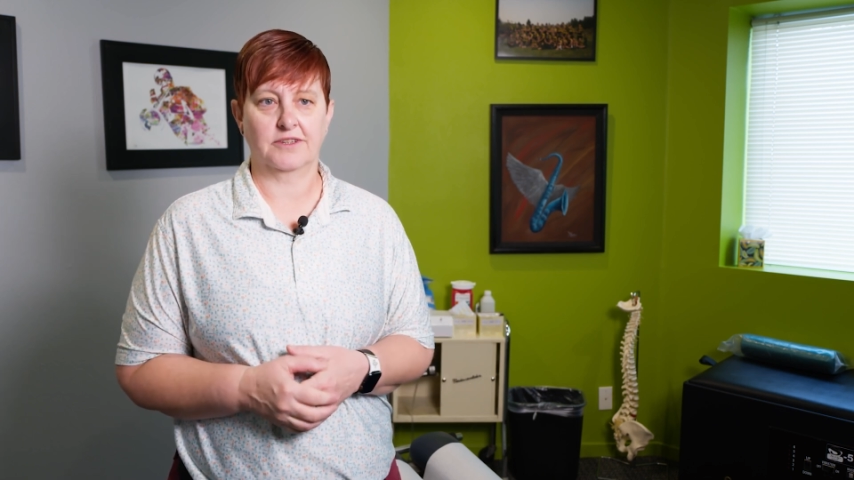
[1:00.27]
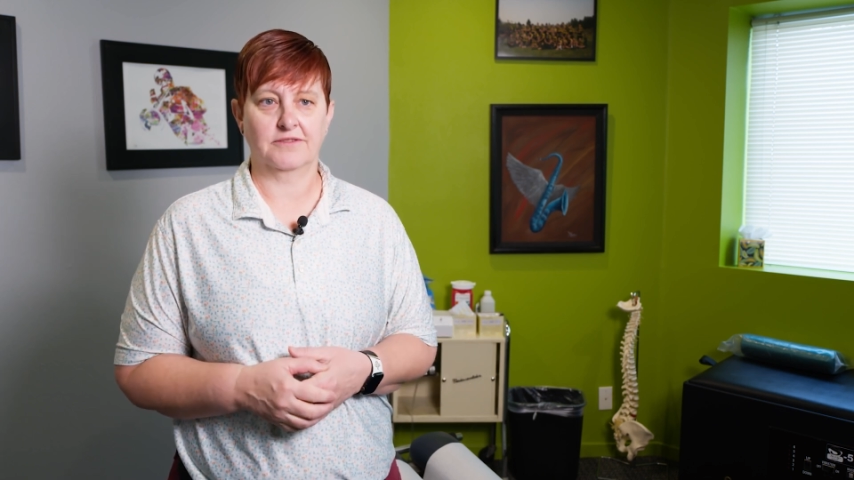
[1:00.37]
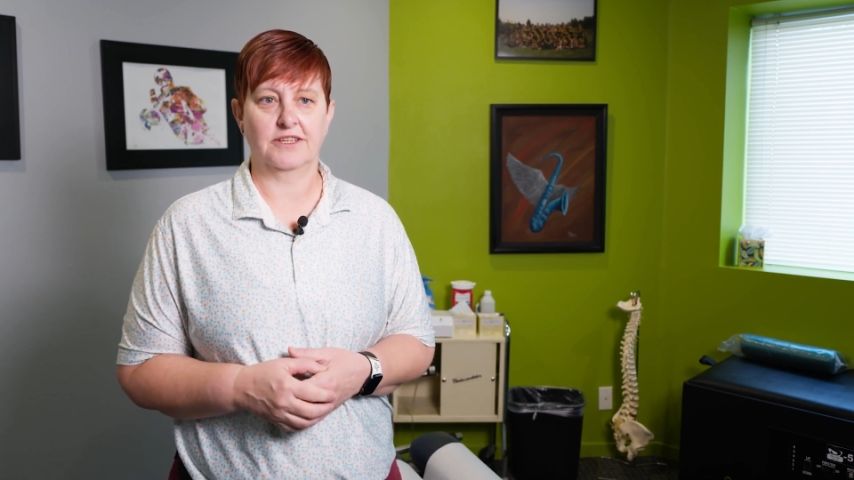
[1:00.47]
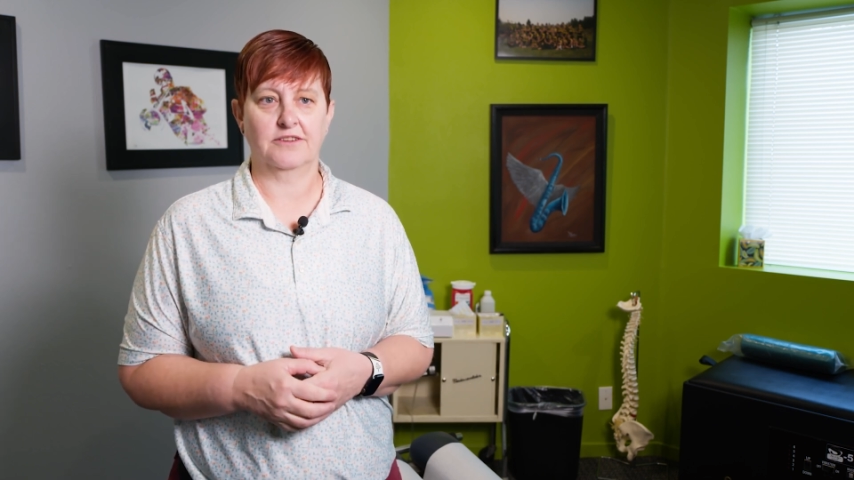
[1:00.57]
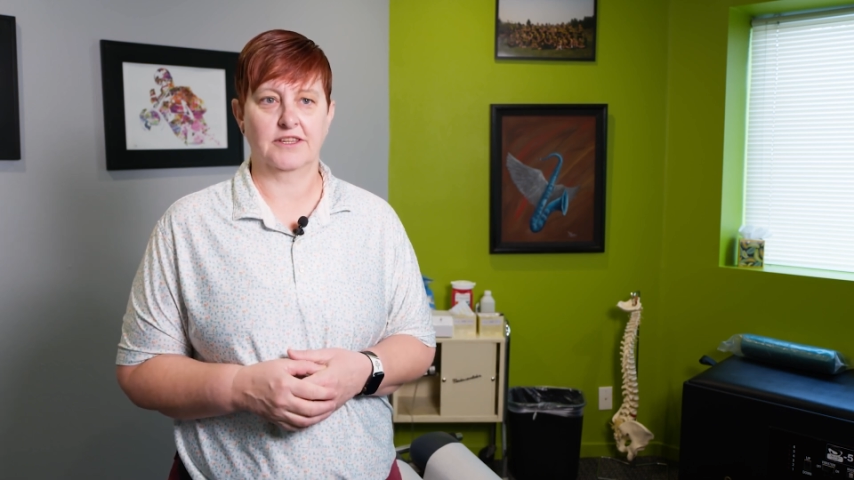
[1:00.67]
when
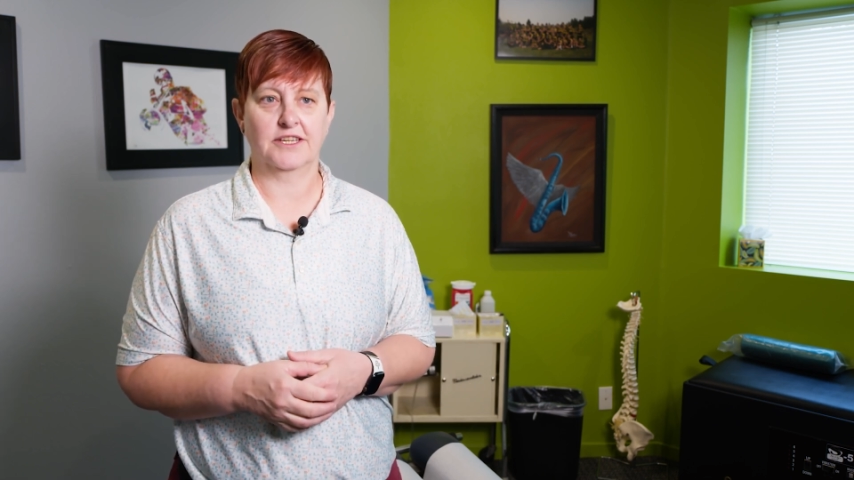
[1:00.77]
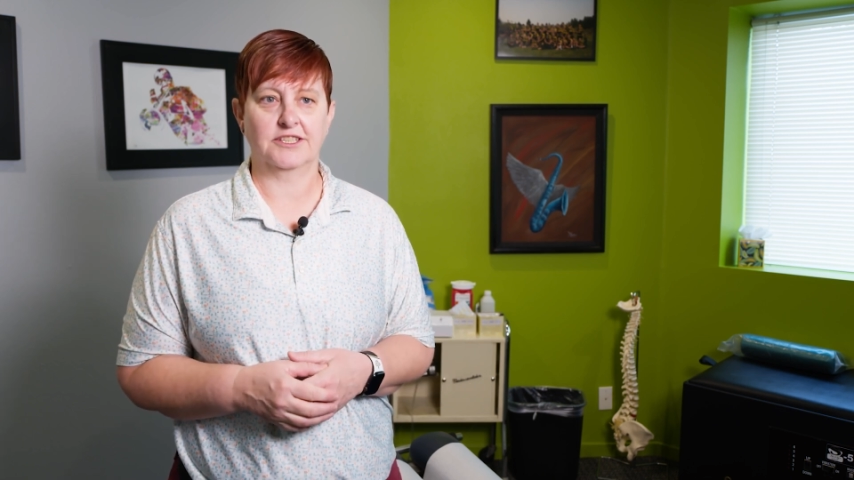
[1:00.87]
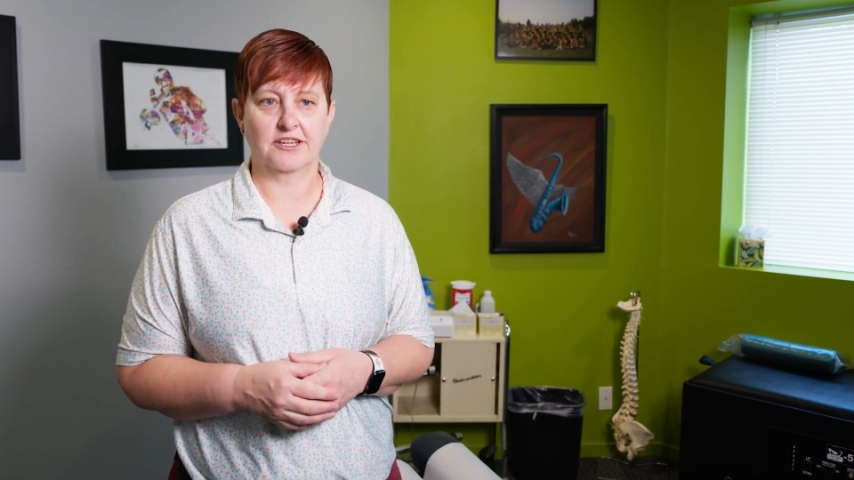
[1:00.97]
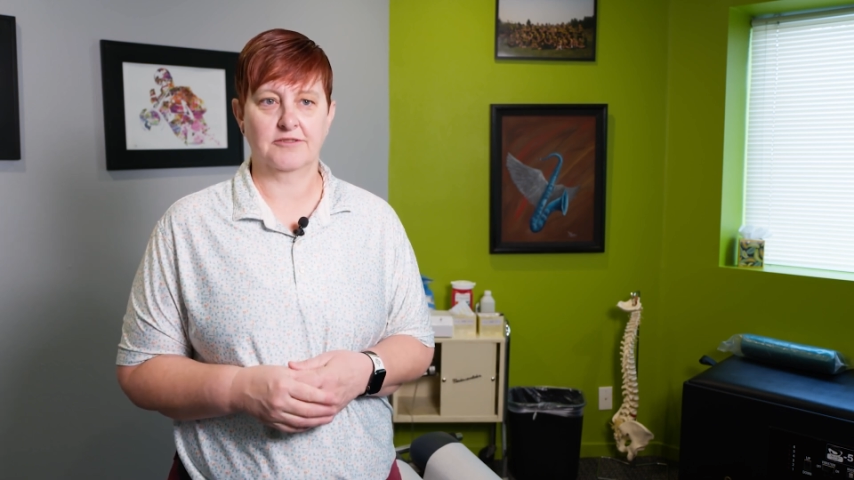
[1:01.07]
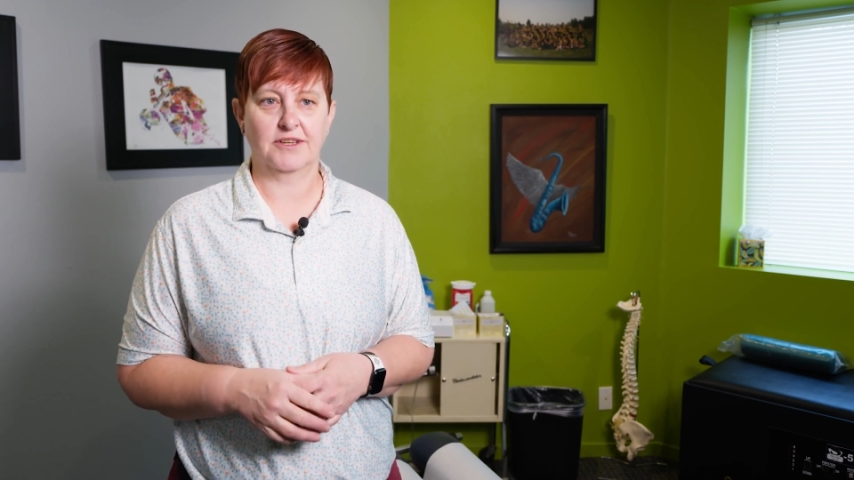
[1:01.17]
we do the
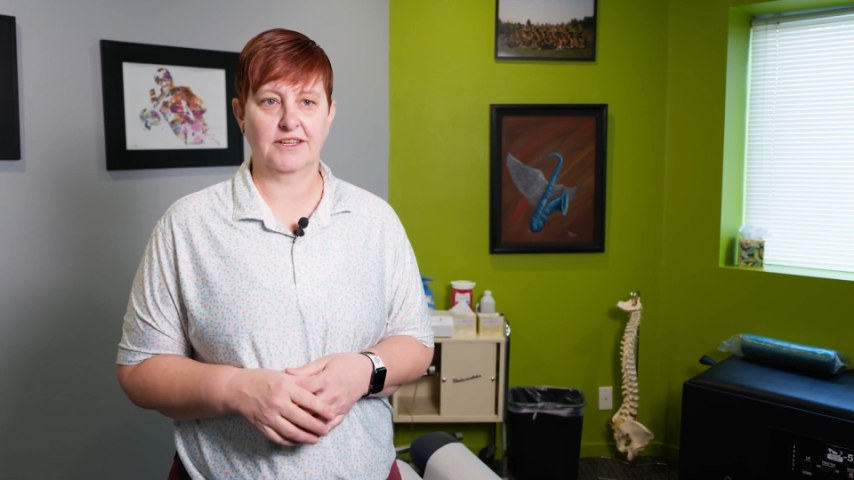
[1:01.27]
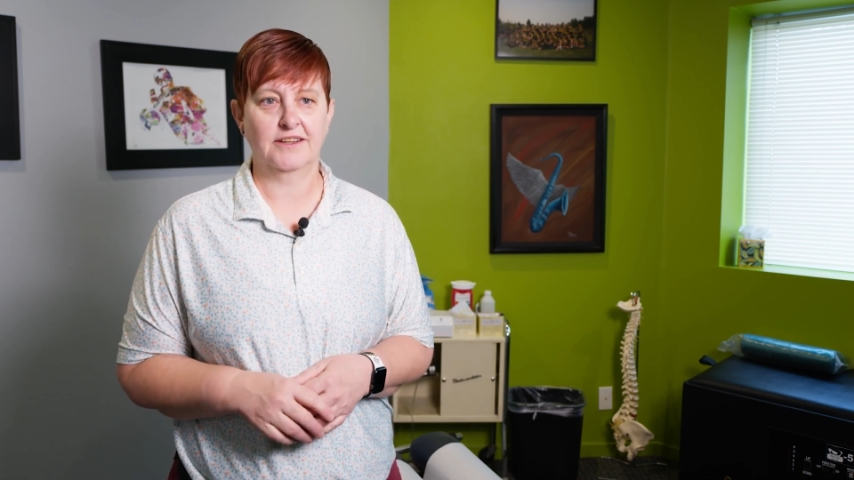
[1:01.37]
adjustment.